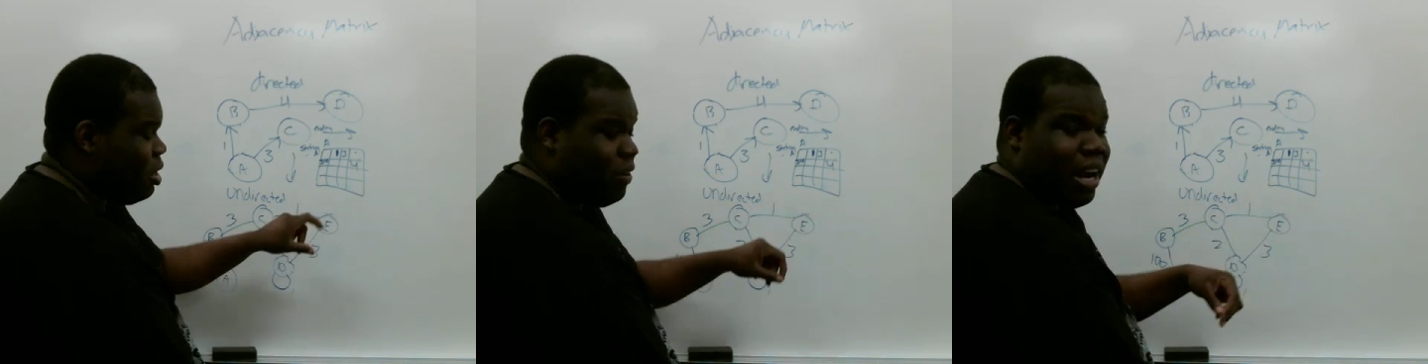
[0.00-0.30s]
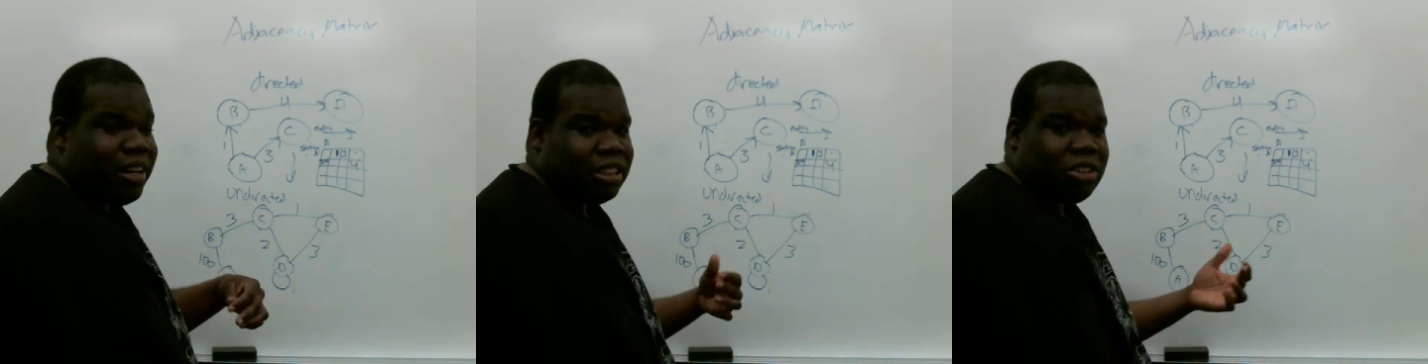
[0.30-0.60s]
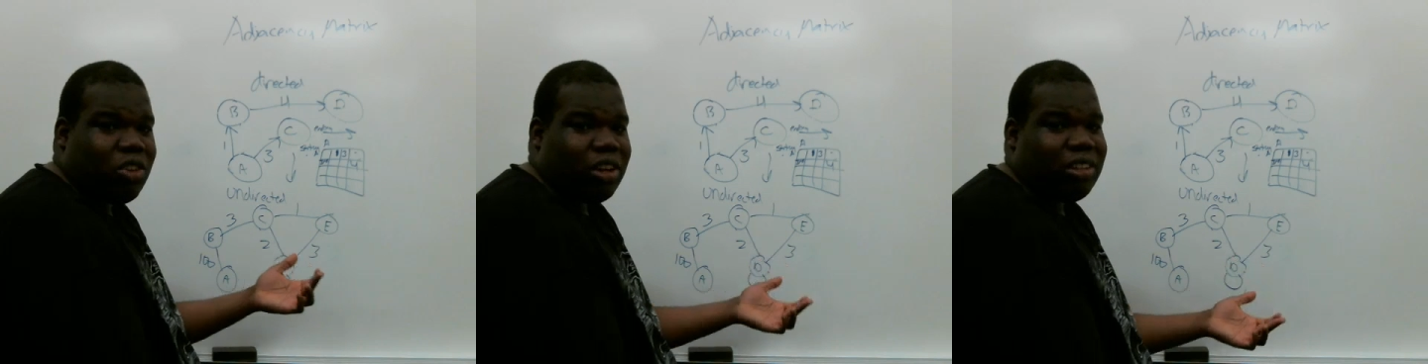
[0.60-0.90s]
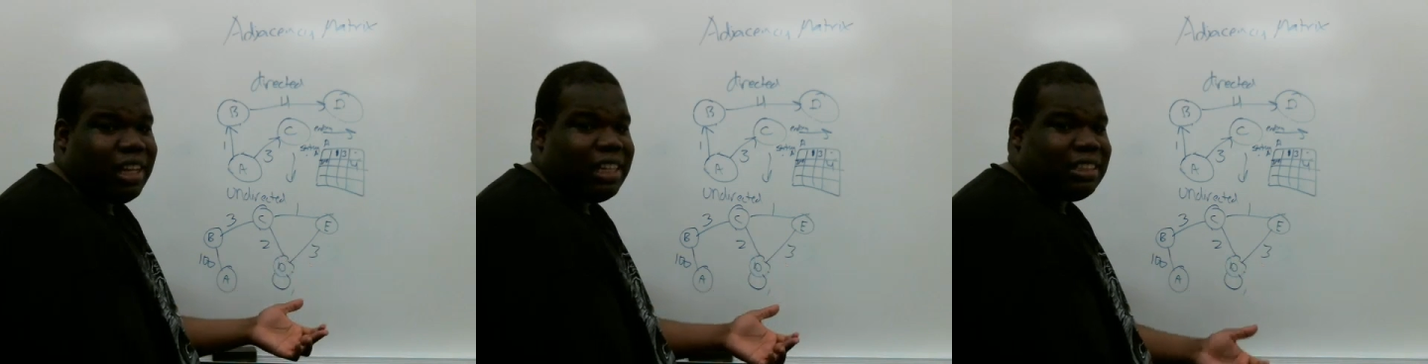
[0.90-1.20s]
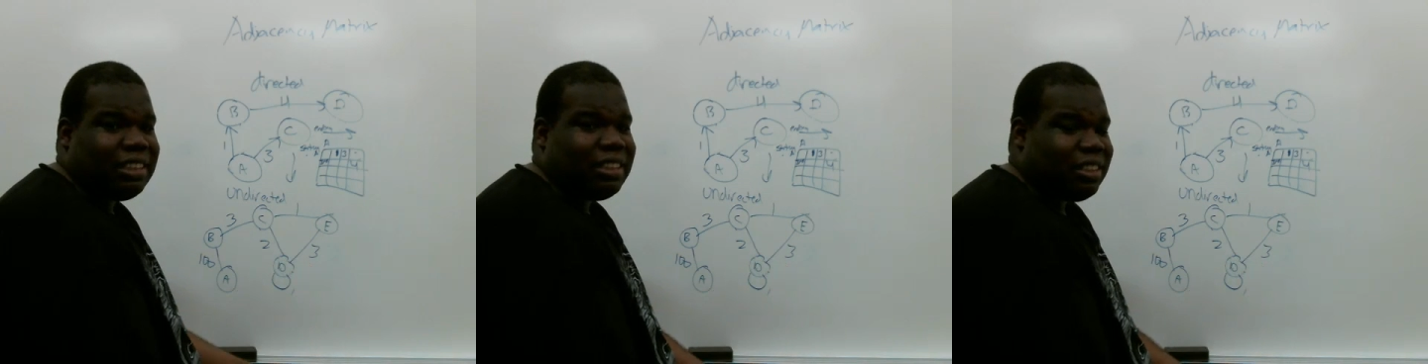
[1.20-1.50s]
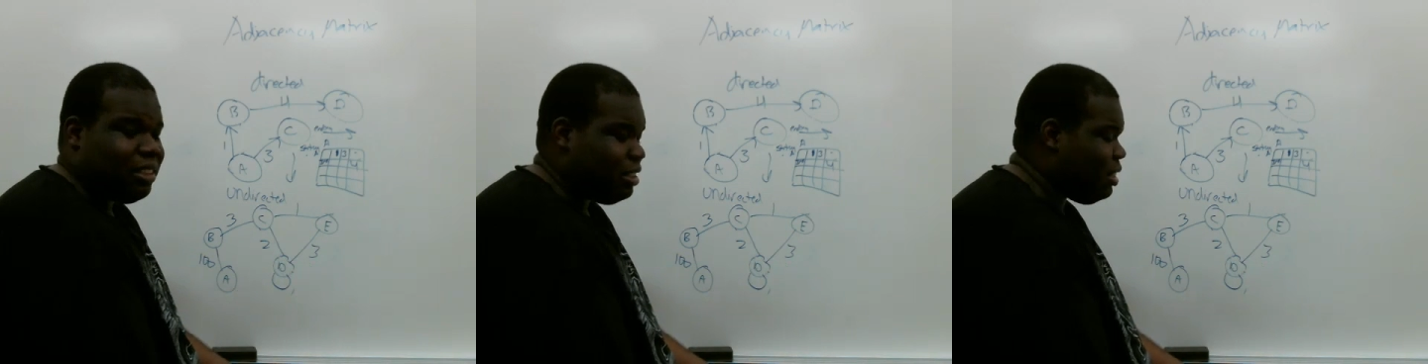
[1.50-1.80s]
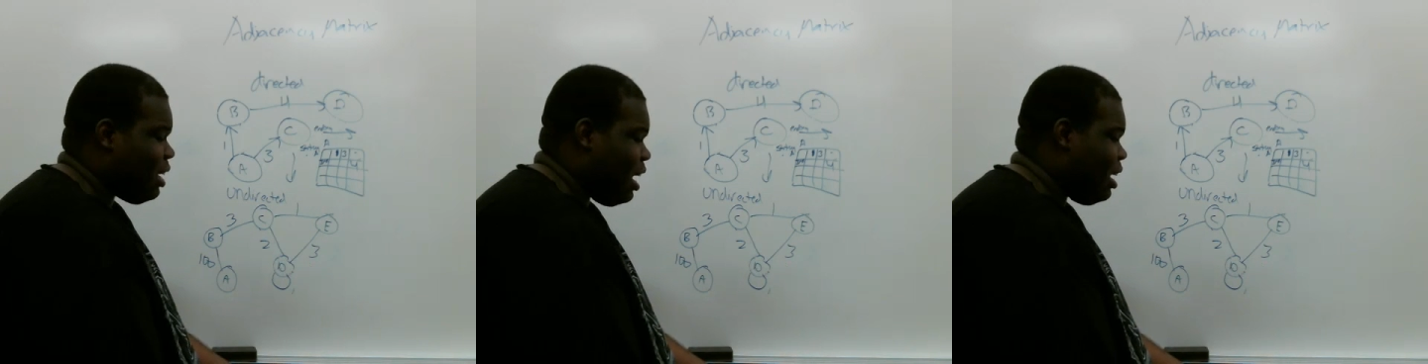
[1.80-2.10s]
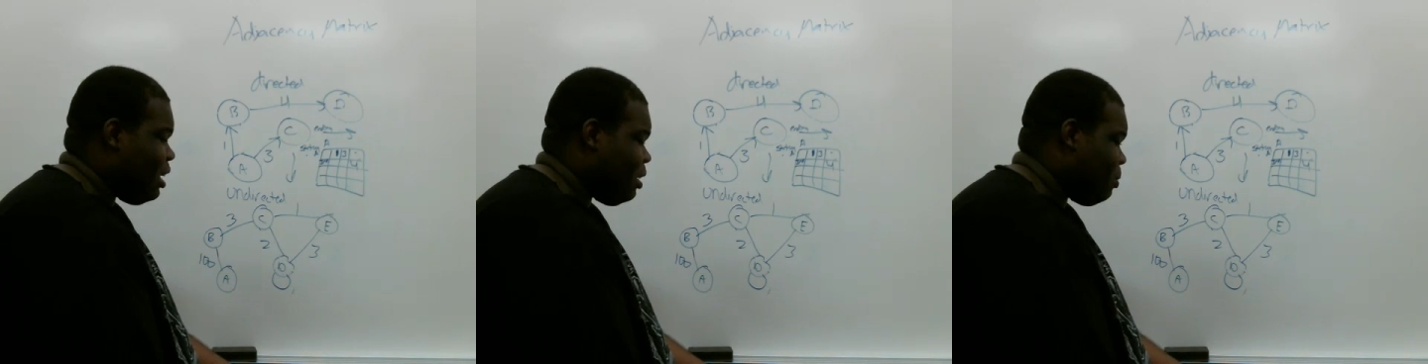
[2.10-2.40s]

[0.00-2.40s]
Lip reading: you would have to store a list. Okay.